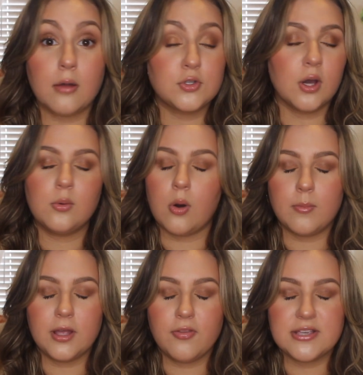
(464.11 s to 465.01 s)
Don't quote
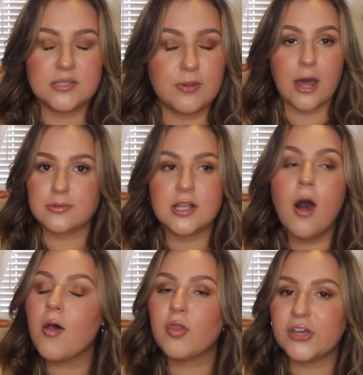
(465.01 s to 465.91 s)
me on this, but I was
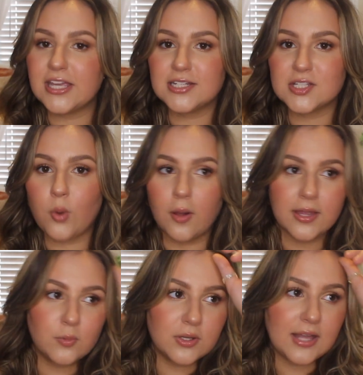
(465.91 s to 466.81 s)
looking into
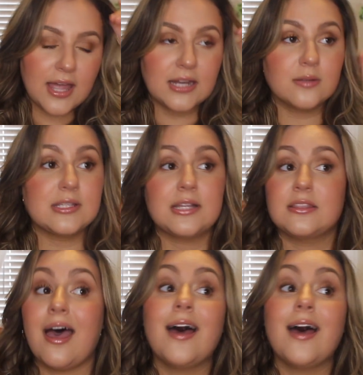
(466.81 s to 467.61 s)
Squalane one day and I was like,